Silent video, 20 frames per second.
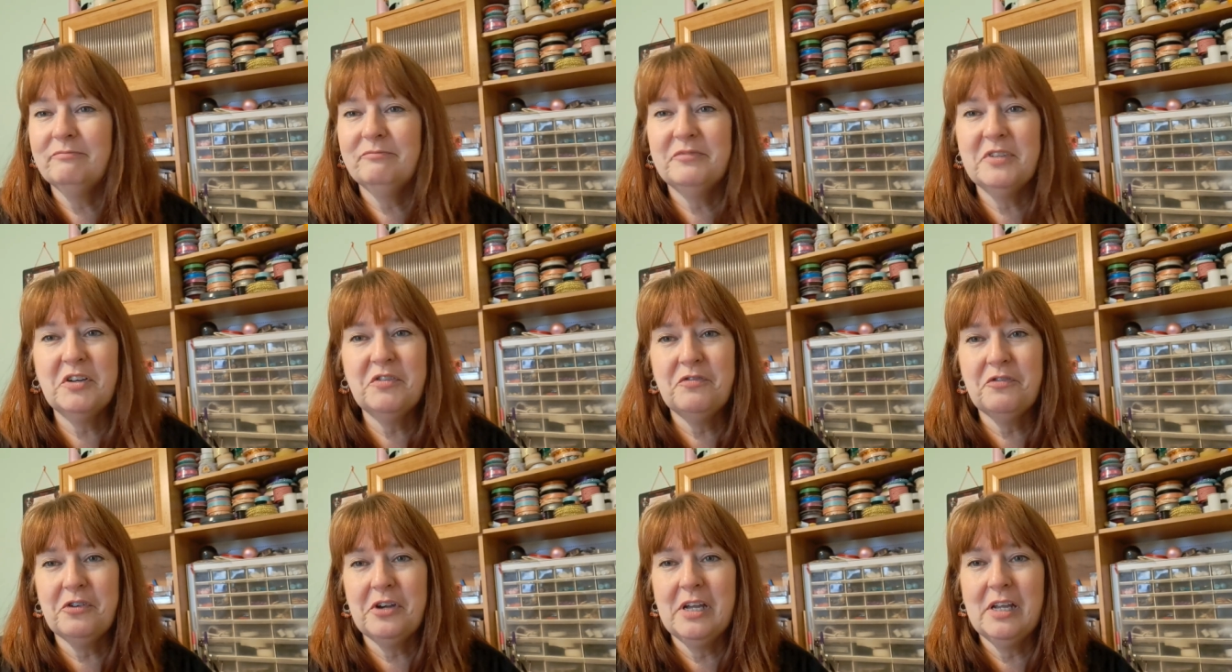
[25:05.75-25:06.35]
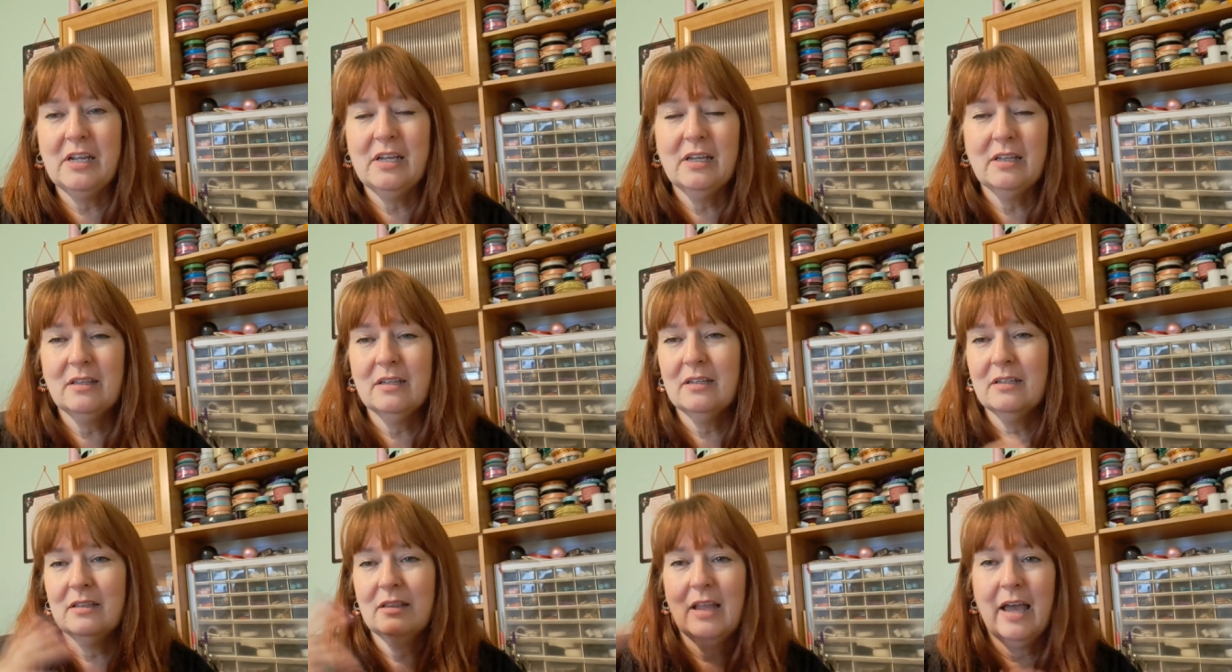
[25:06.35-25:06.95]
Feel free to hit
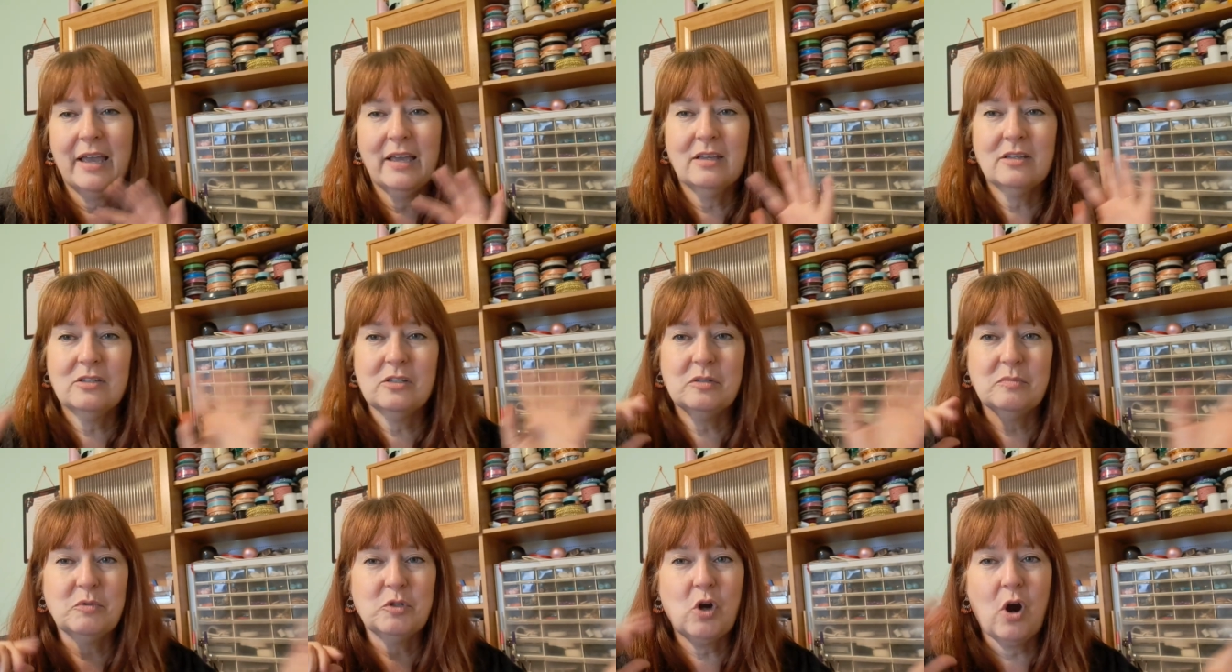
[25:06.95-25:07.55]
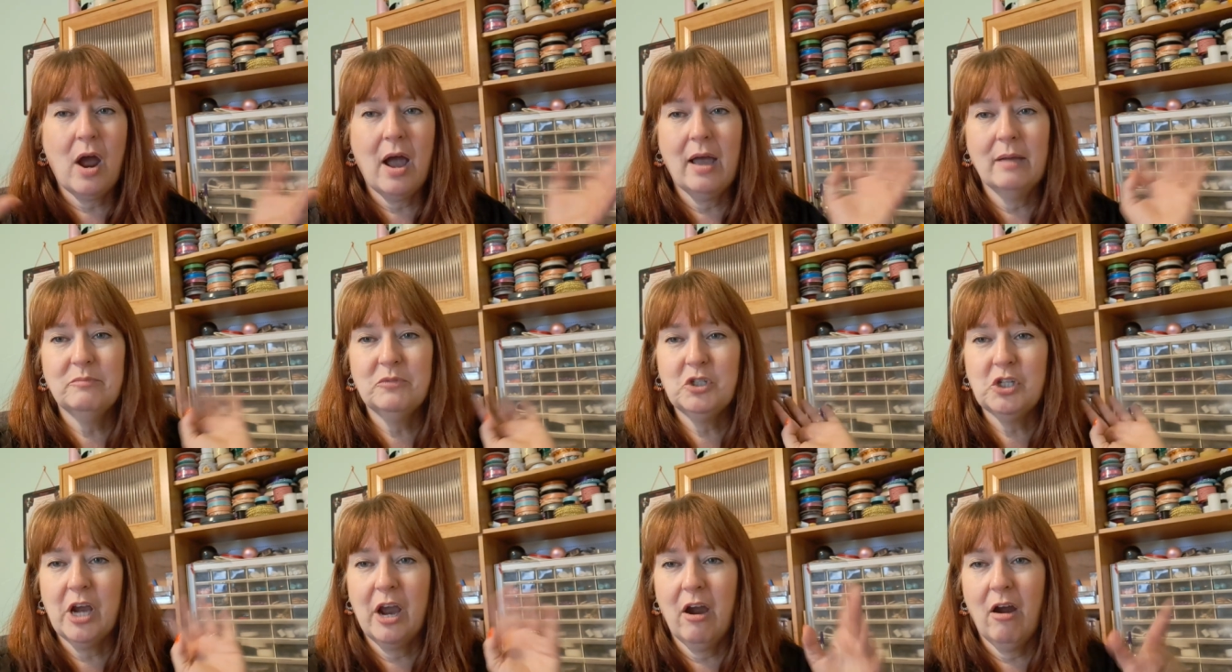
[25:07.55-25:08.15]
the like, subscribe,
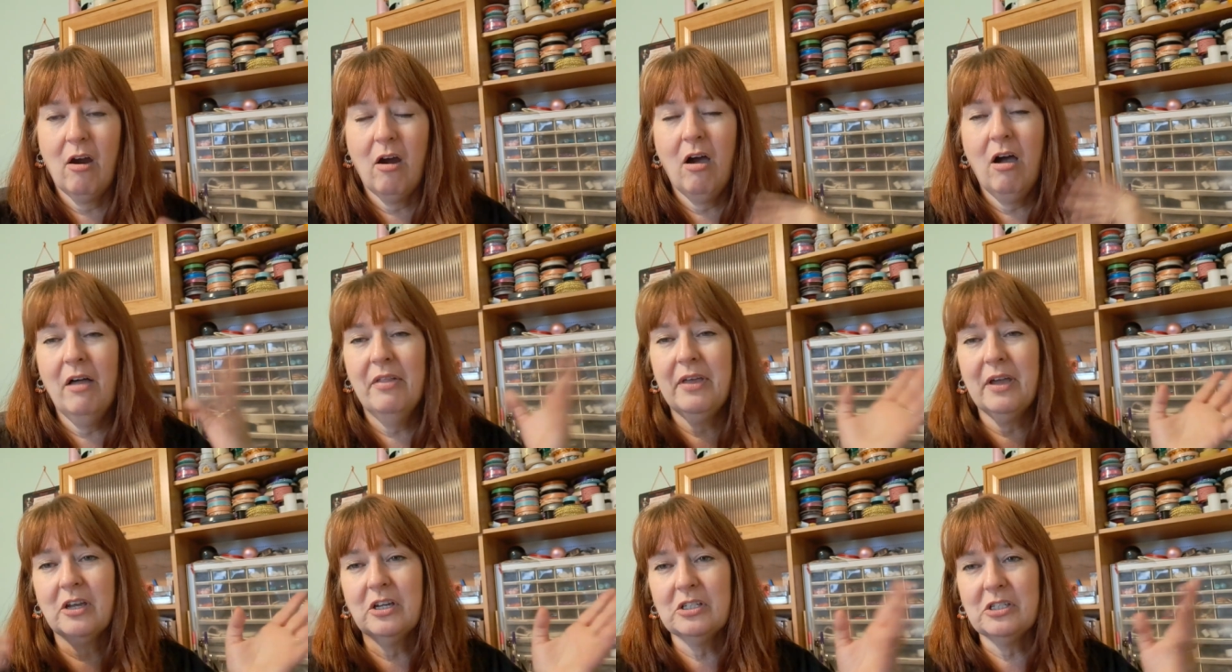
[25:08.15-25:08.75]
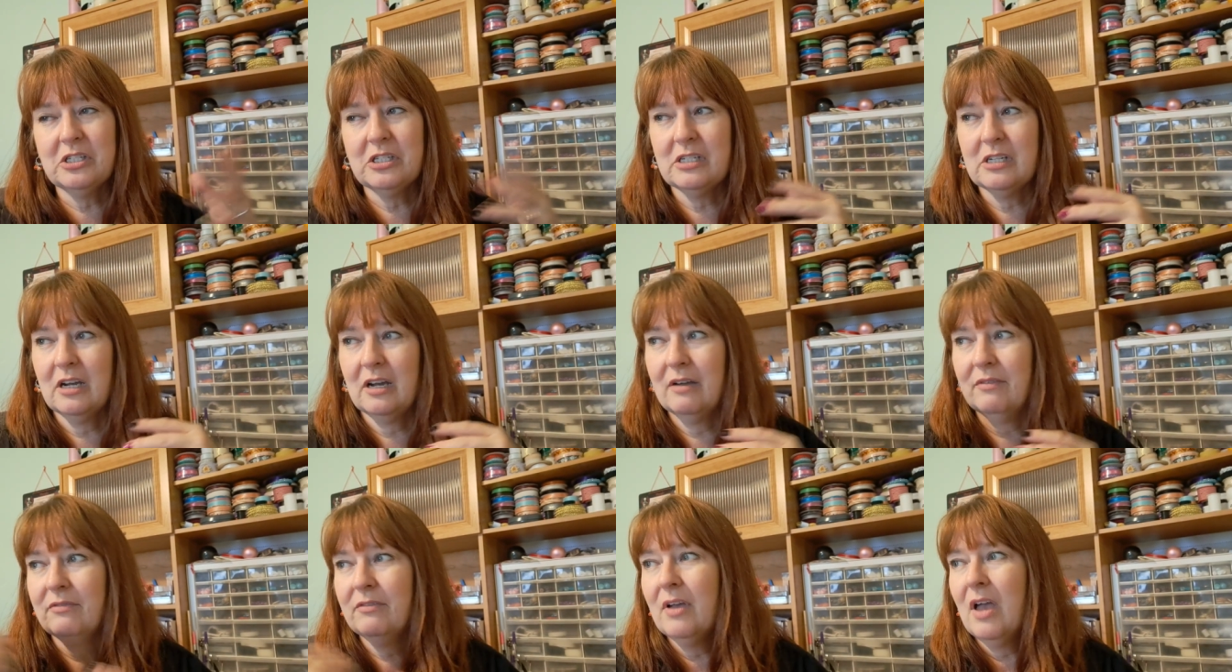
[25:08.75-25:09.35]
share, all that good
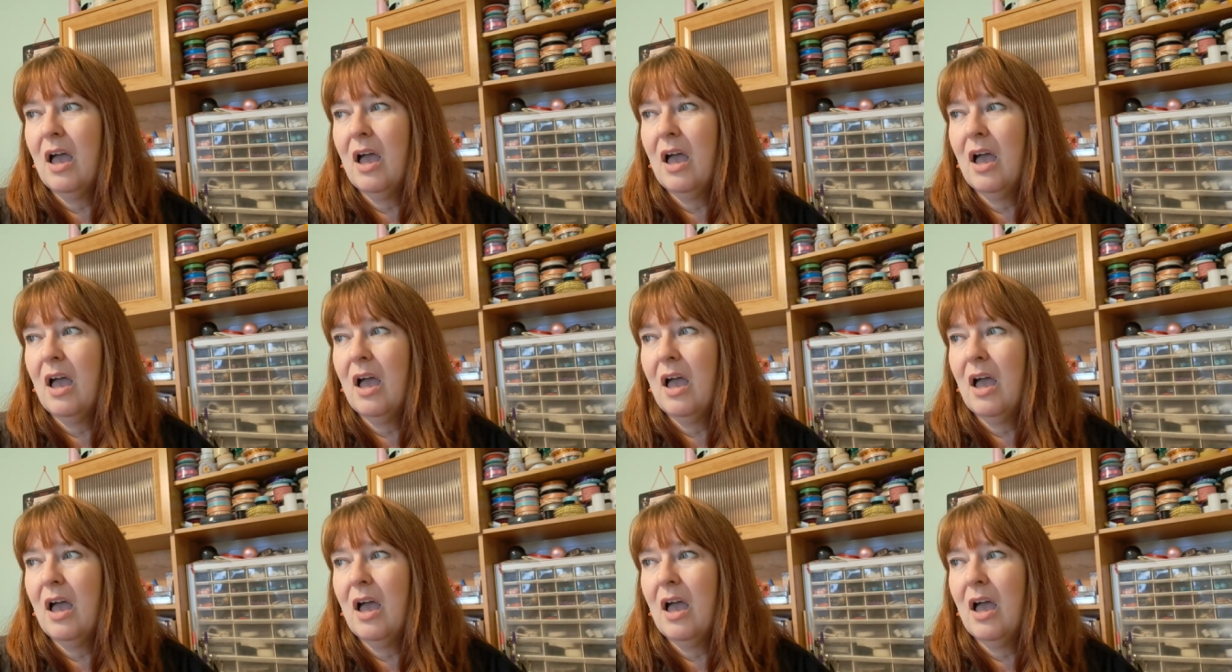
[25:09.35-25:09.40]
stuff.